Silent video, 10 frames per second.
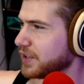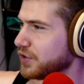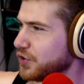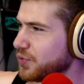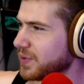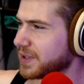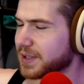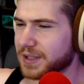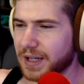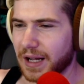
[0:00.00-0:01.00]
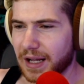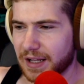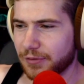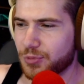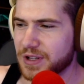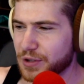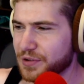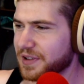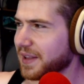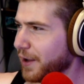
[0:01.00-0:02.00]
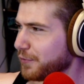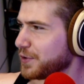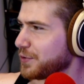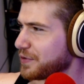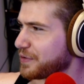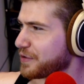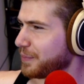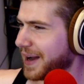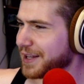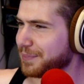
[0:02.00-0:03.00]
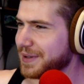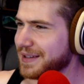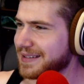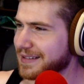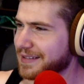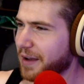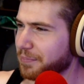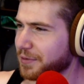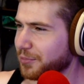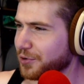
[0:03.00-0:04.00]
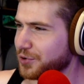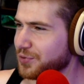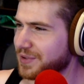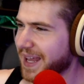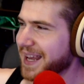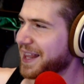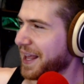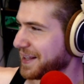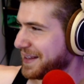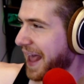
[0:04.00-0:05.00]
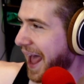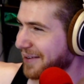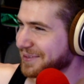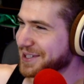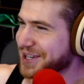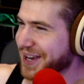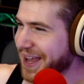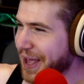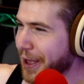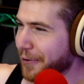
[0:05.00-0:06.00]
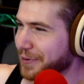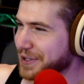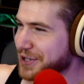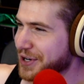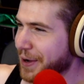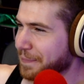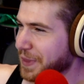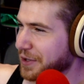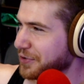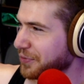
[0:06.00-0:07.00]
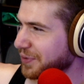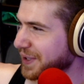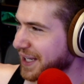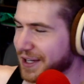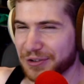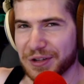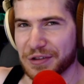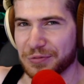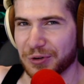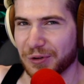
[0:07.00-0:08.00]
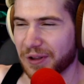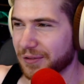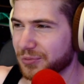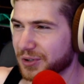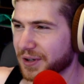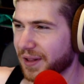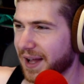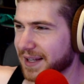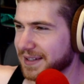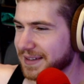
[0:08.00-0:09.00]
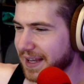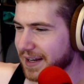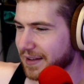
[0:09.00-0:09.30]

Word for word: newer uh, Windows 11 users might be susceptible to data damage, which you don't really hear this word, word a lot, data